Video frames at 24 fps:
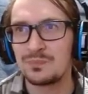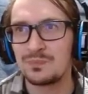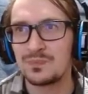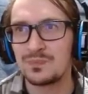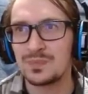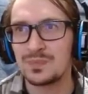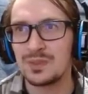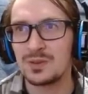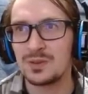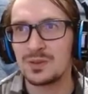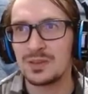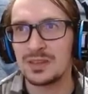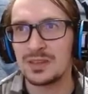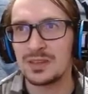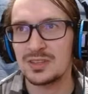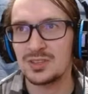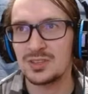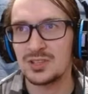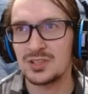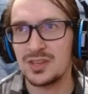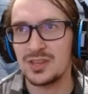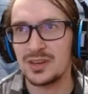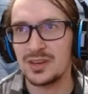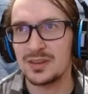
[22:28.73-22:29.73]
They look like
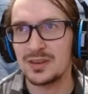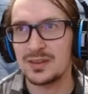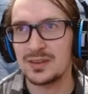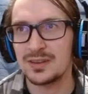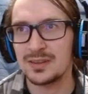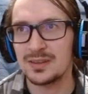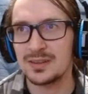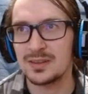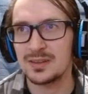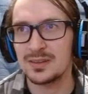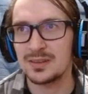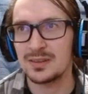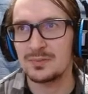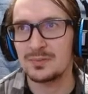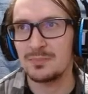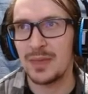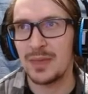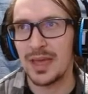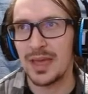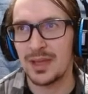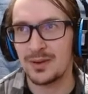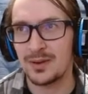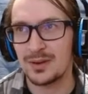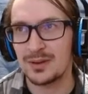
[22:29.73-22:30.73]
generic
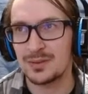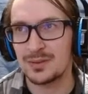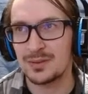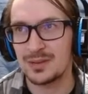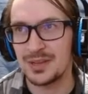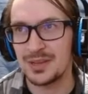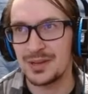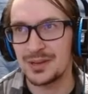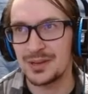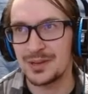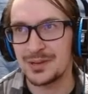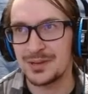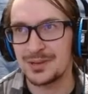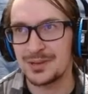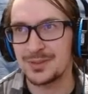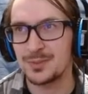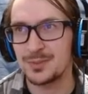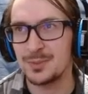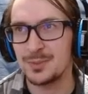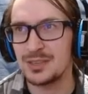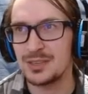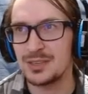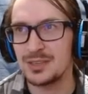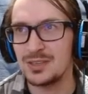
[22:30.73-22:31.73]
background characters,
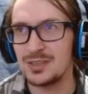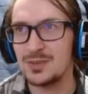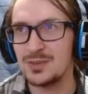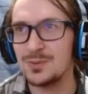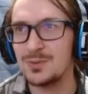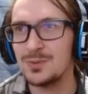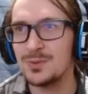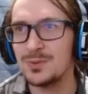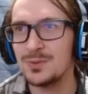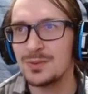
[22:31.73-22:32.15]
but you...